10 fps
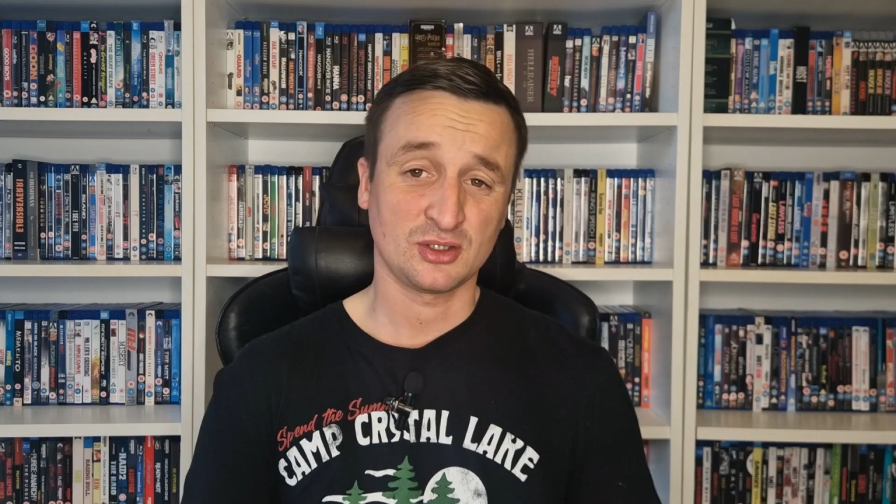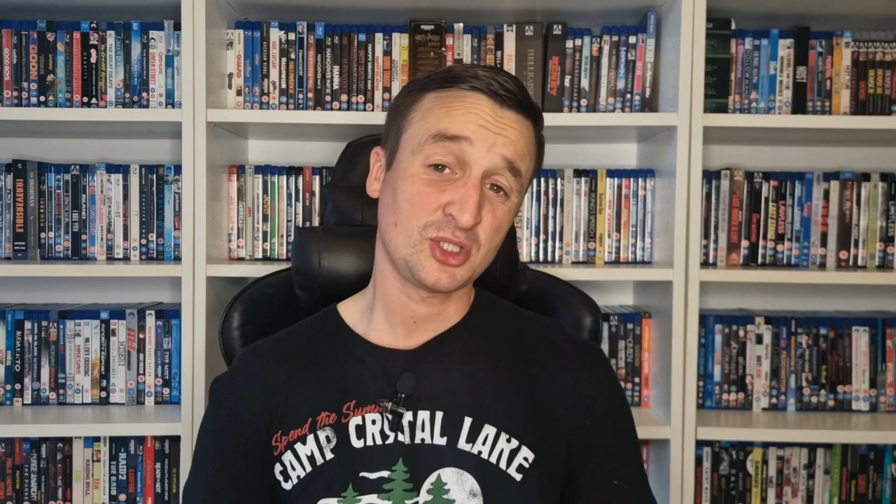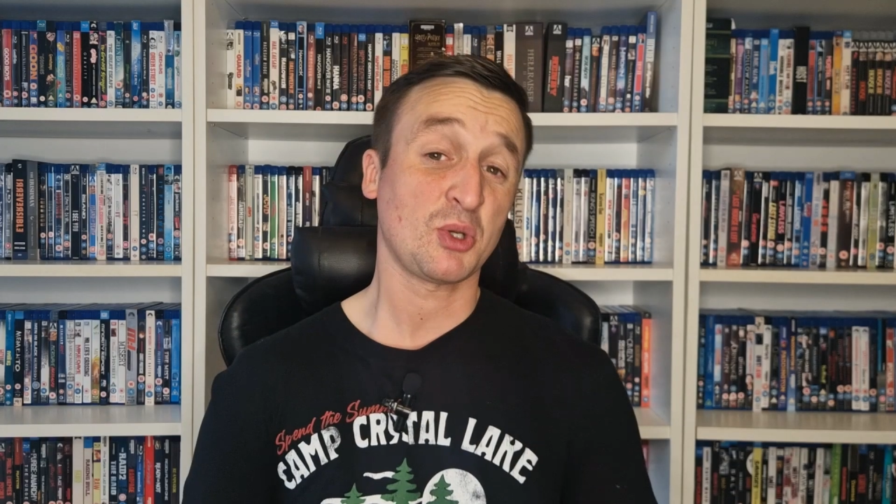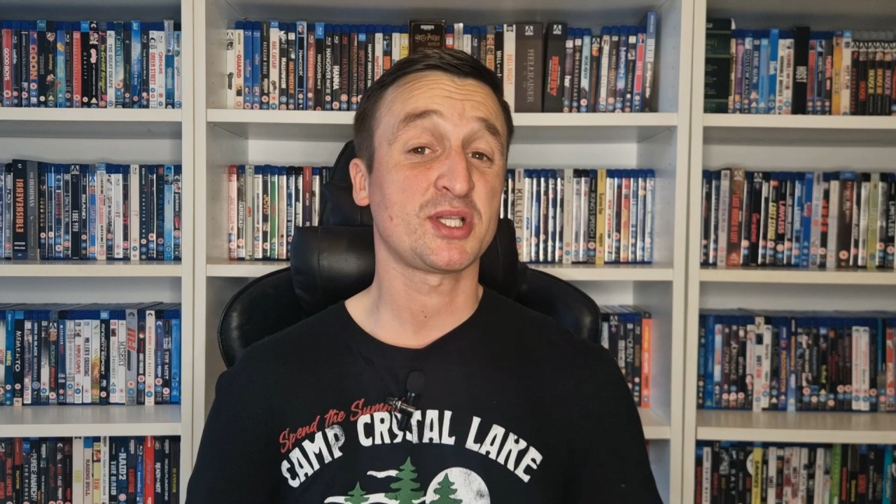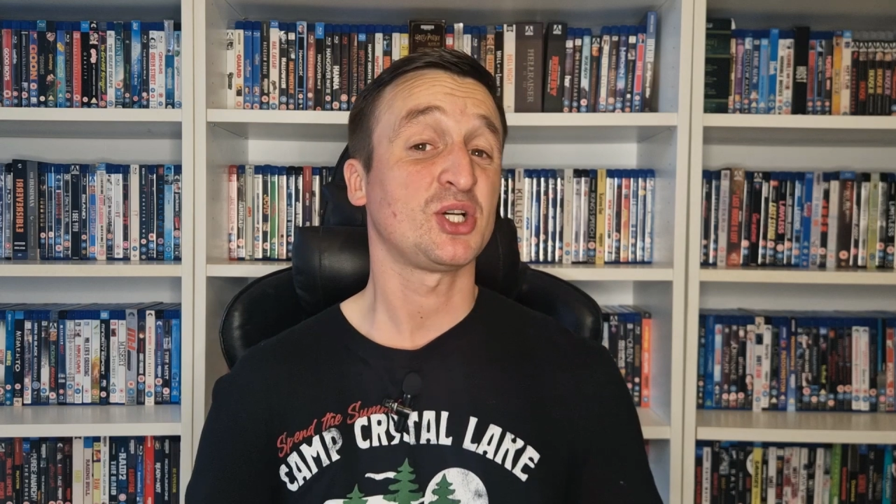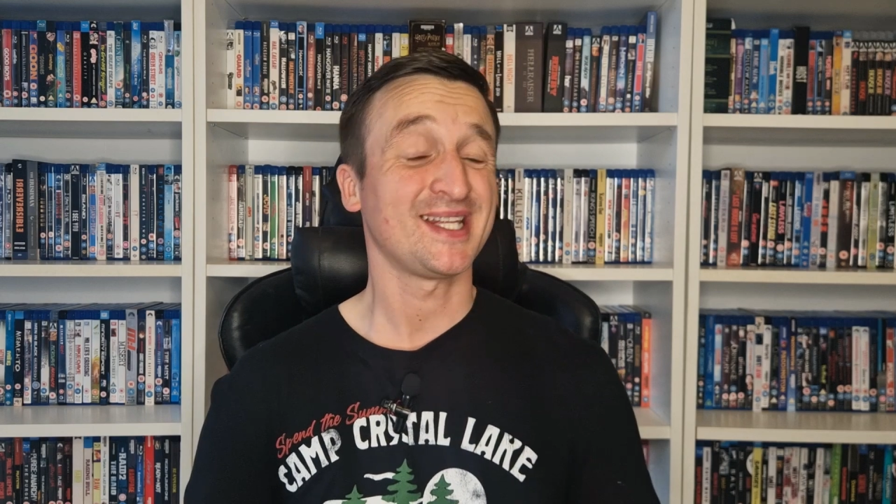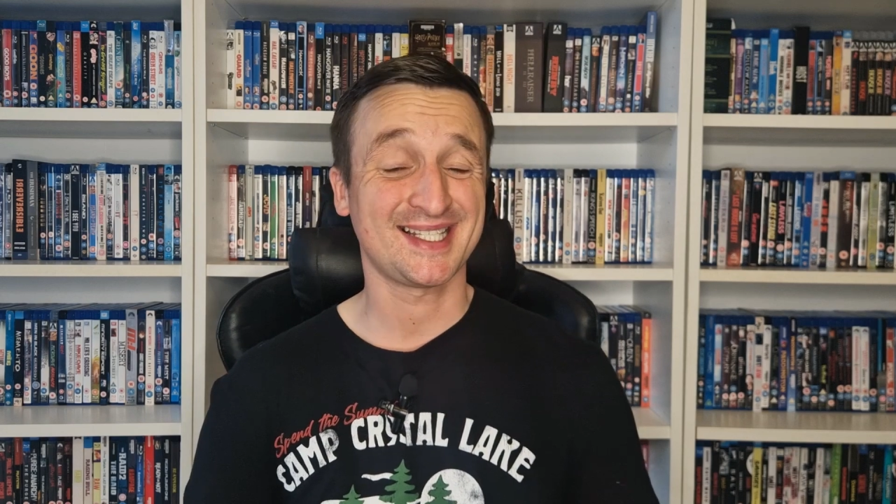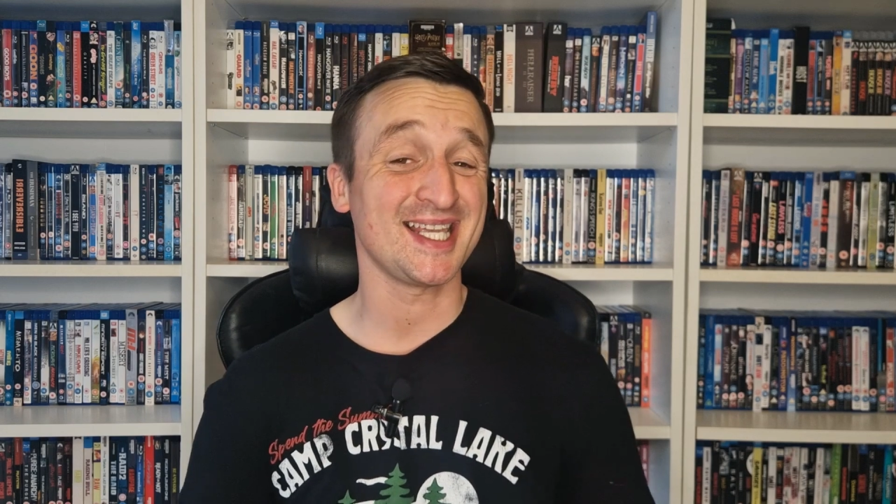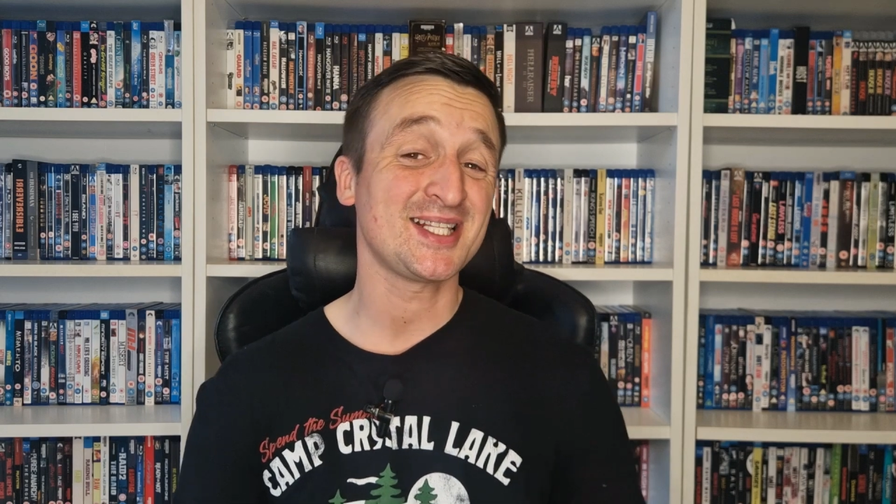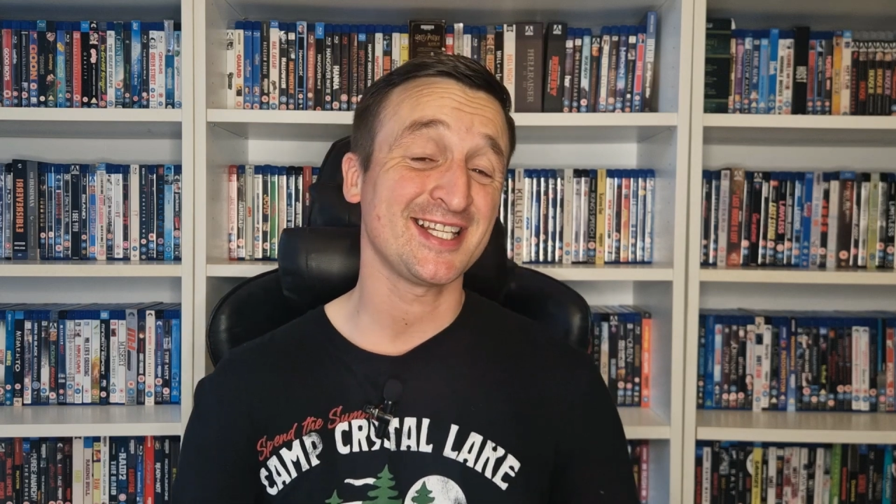There's also a ton
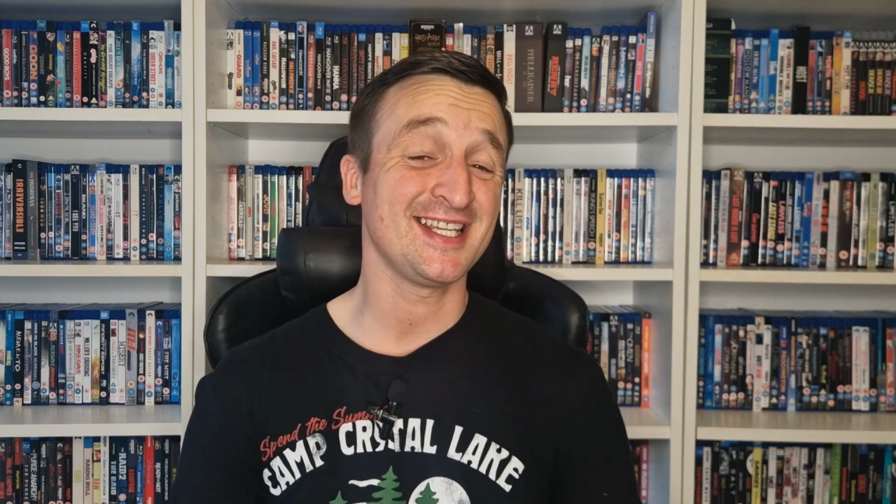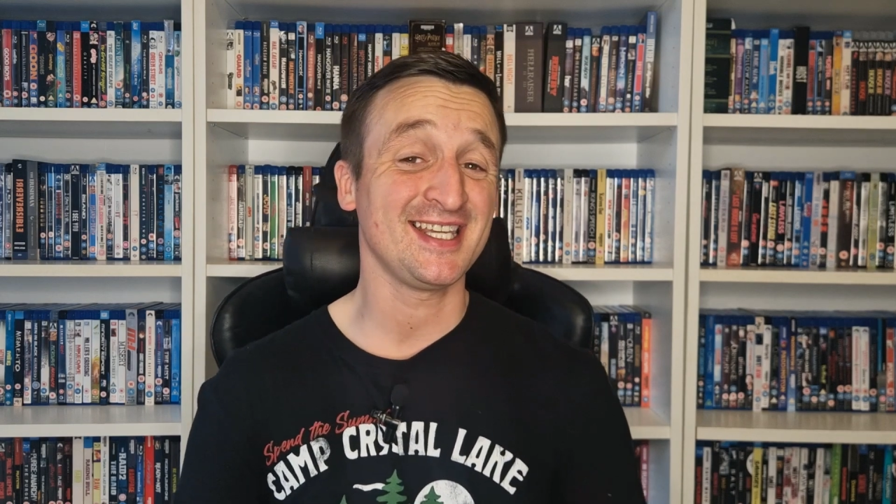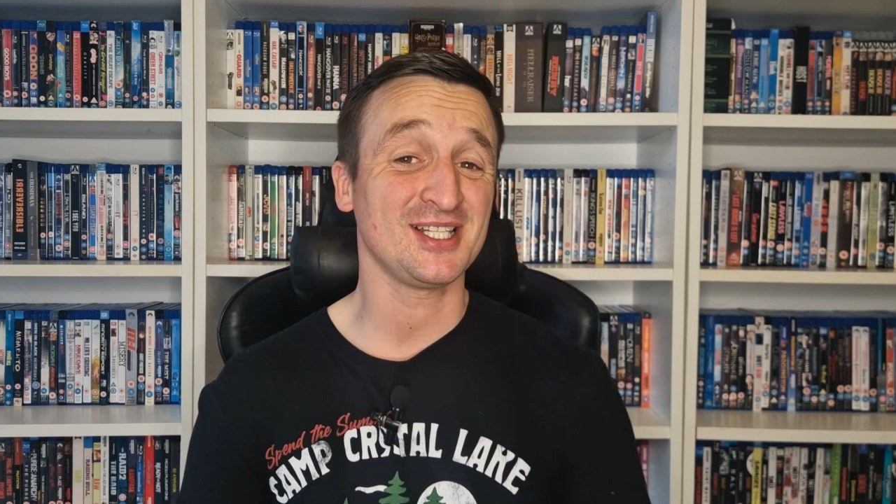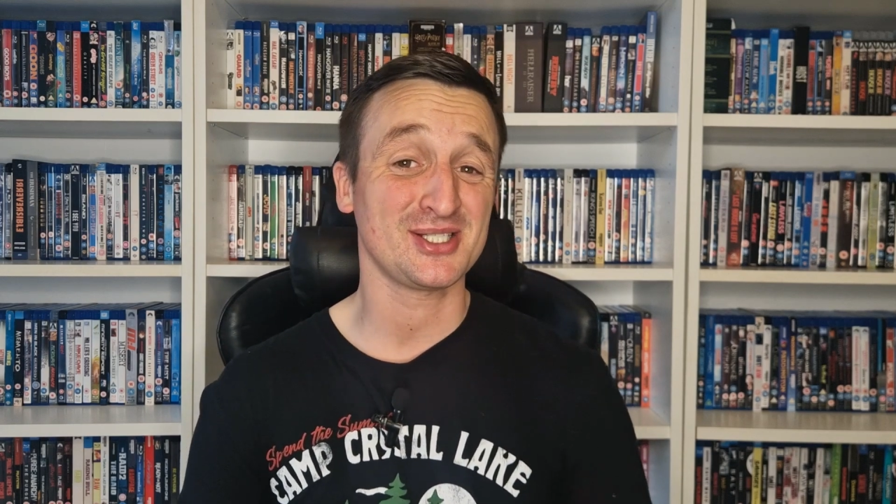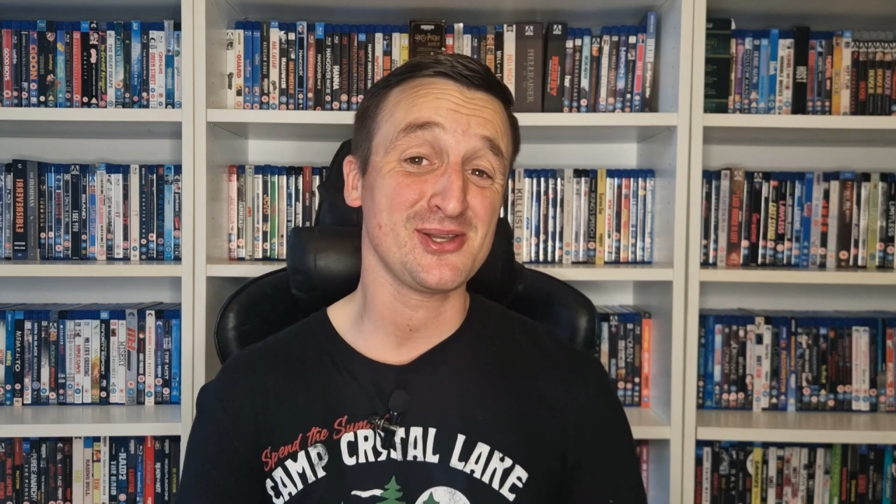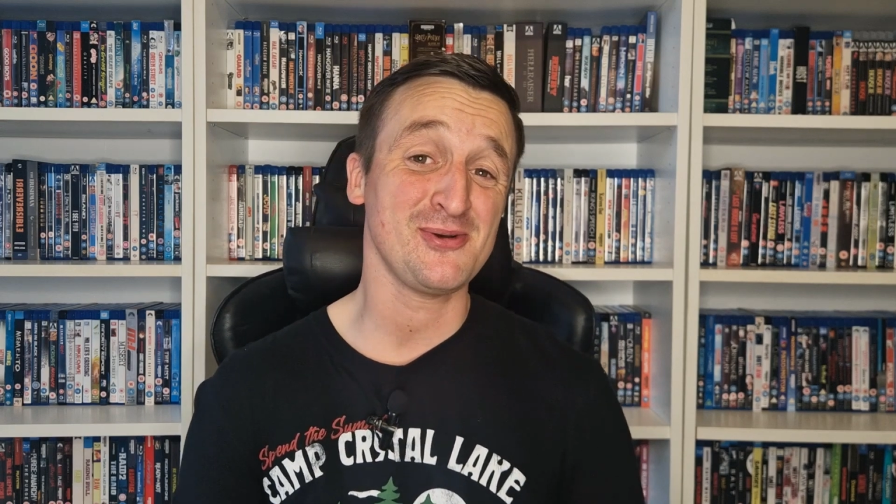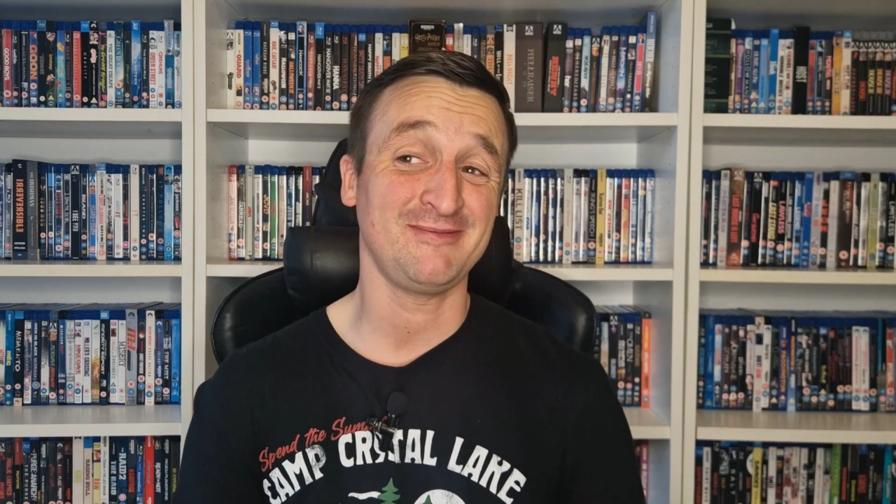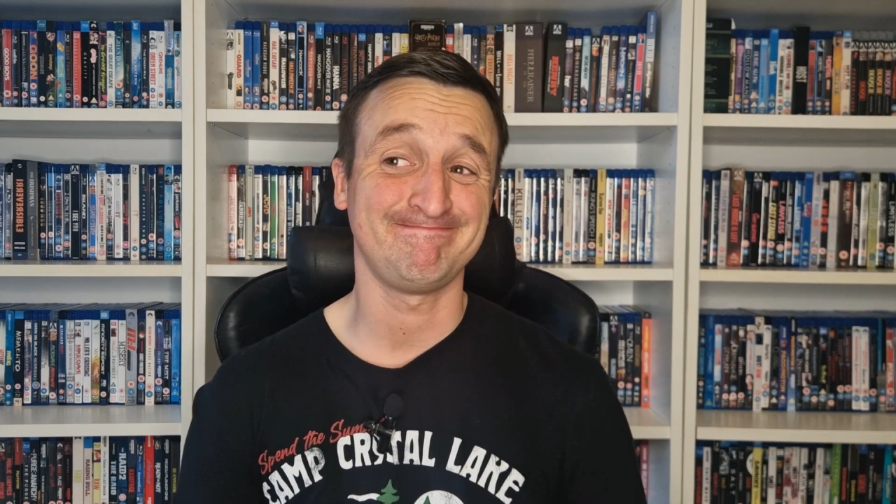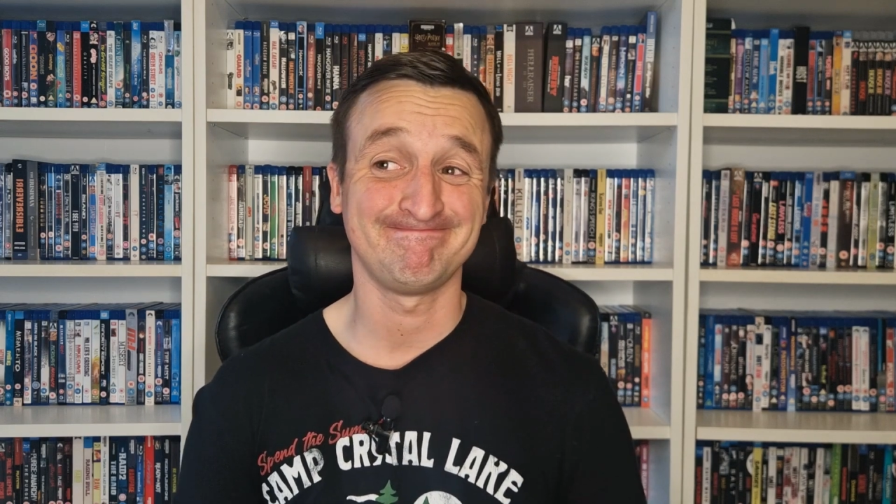of tits in here too.